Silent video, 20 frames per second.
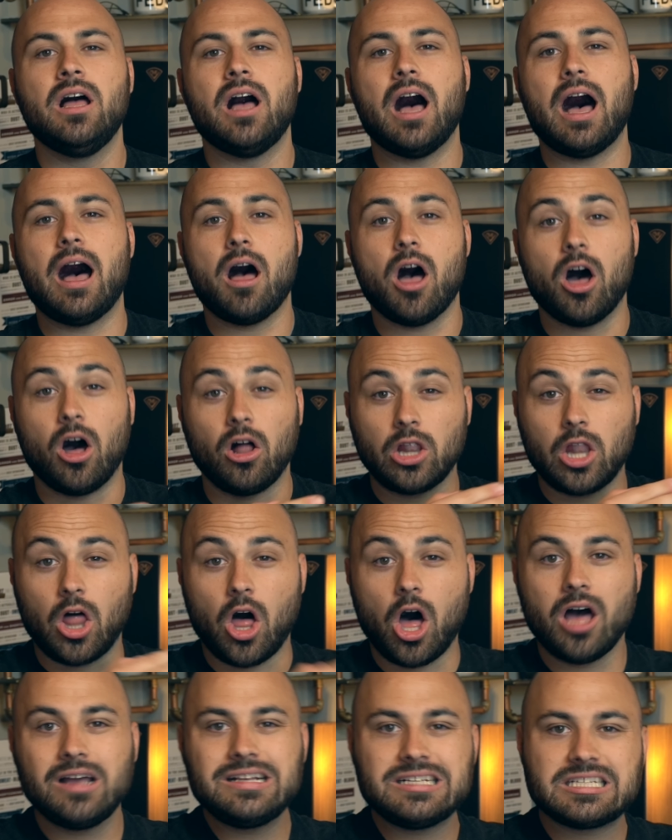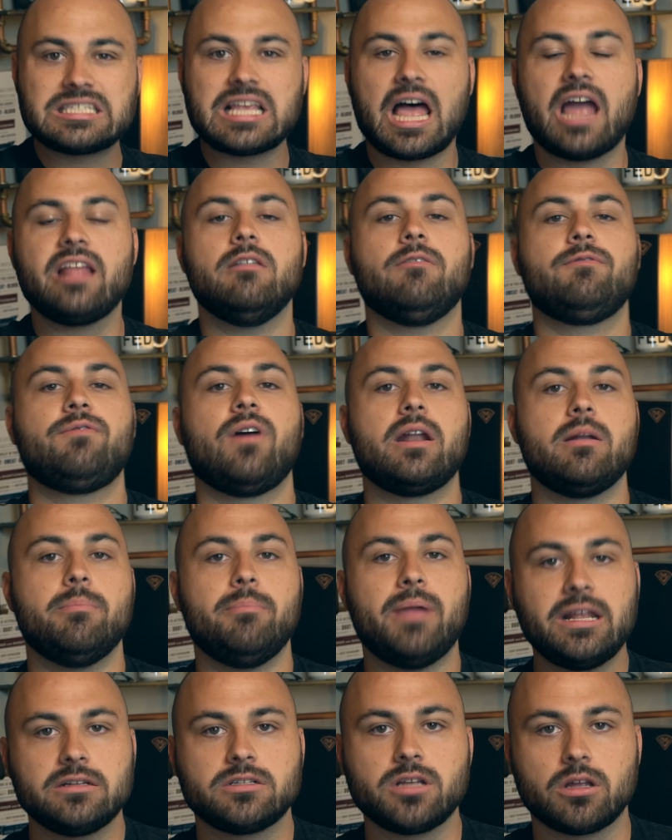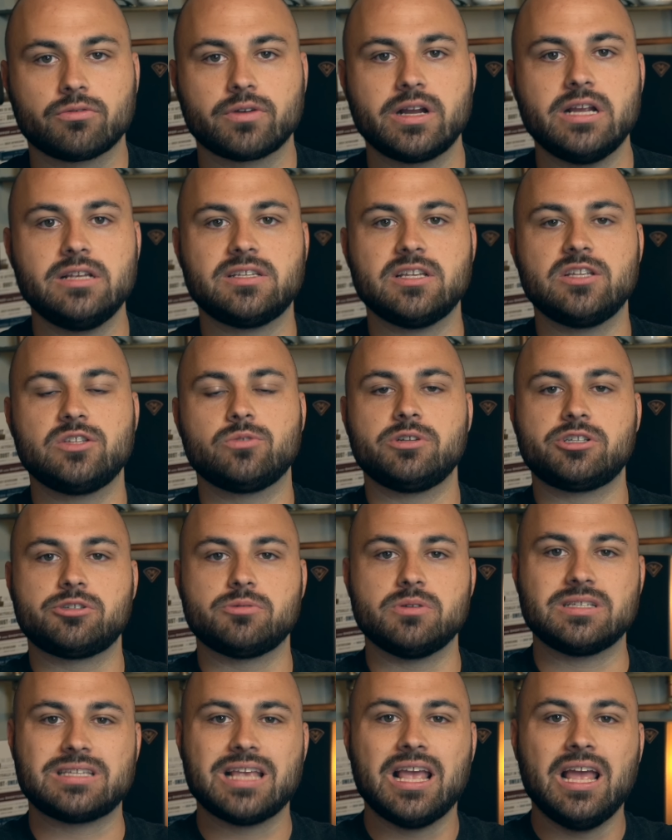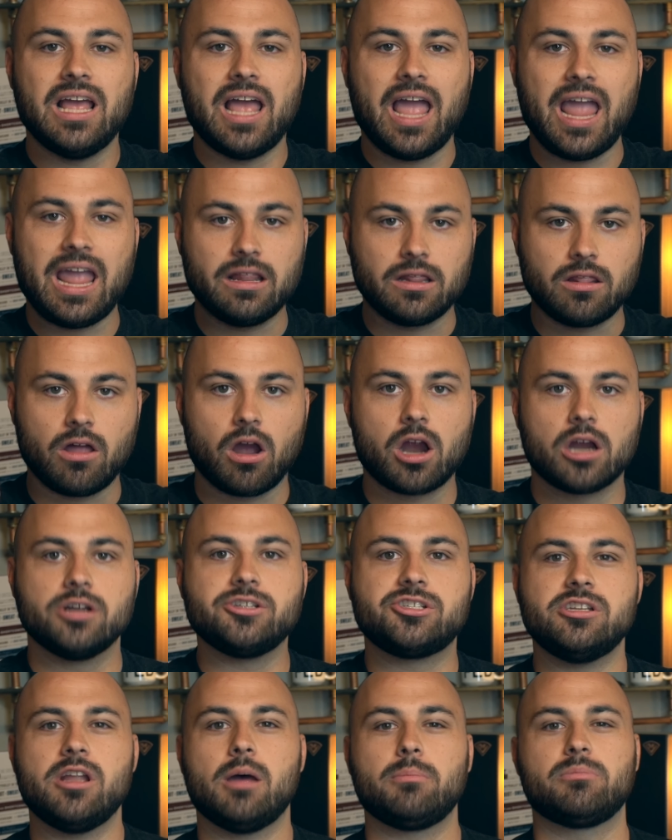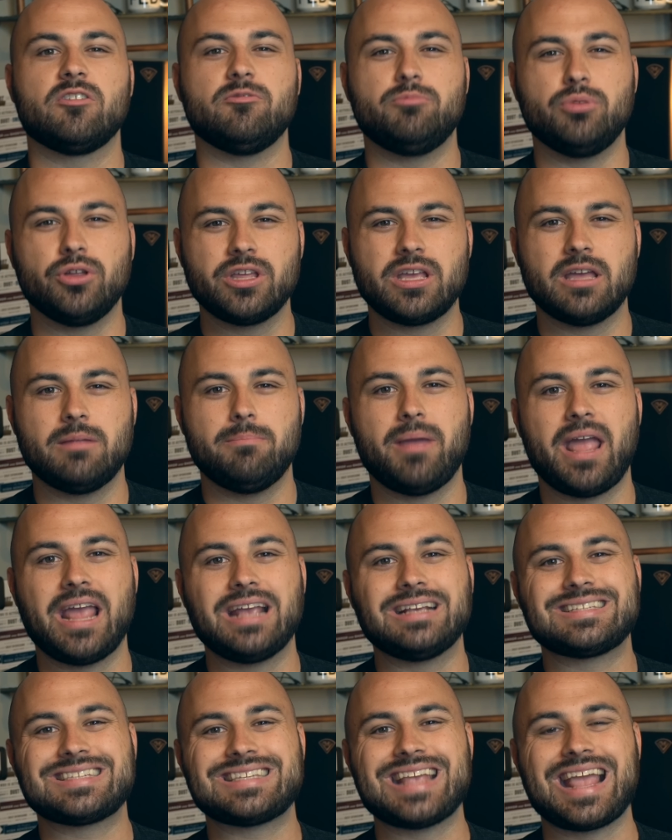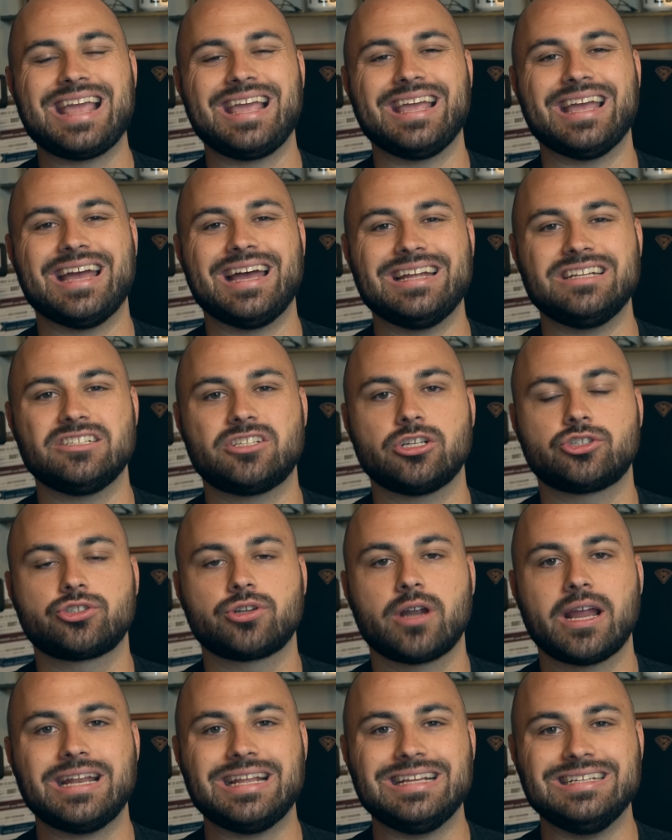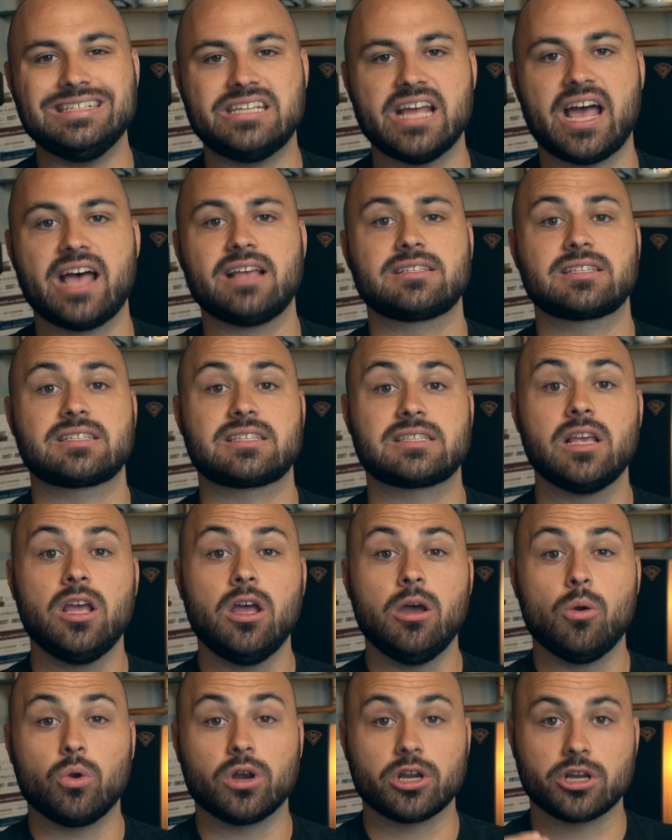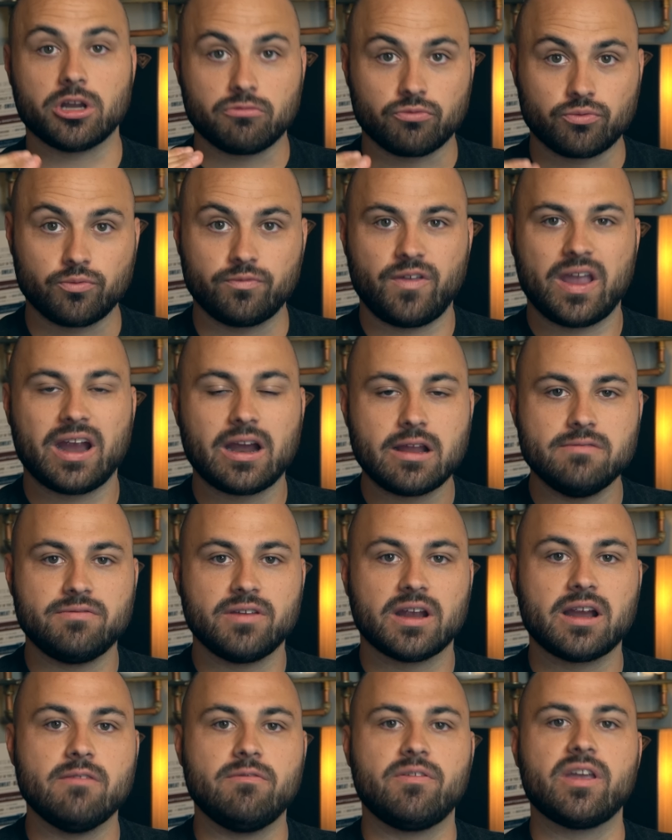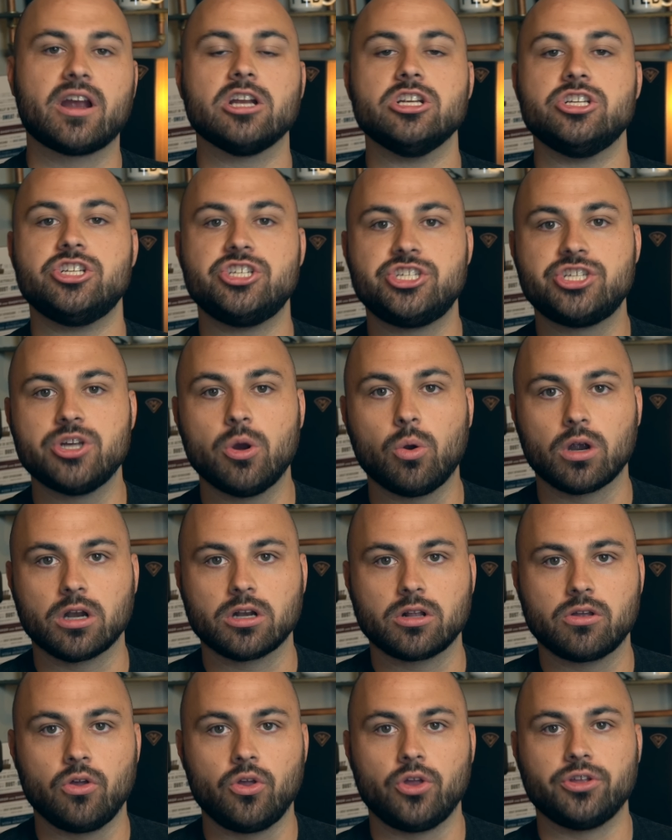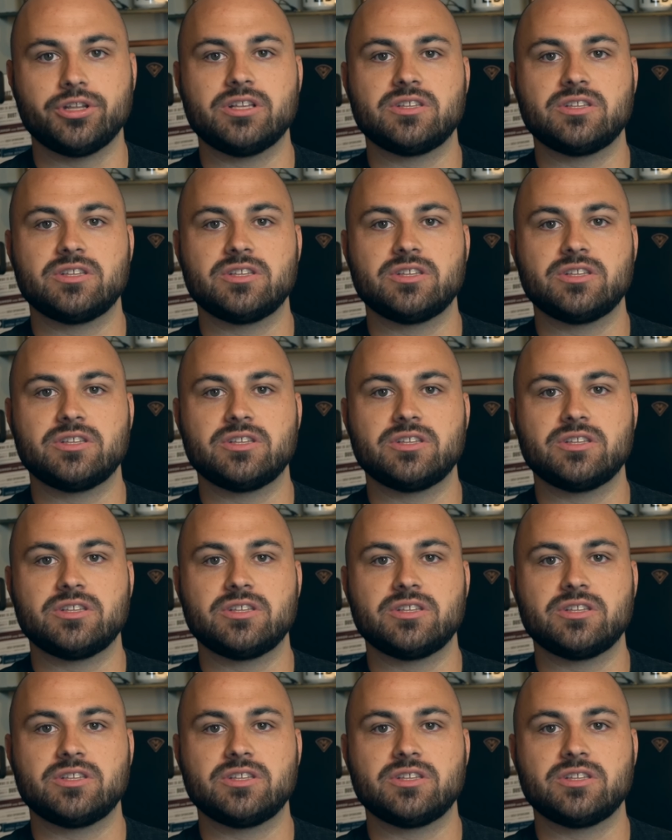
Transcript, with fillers: uh, alongside the fundamental reasons, which was a large number of bullion banks and trading desks were very, very, very short gold.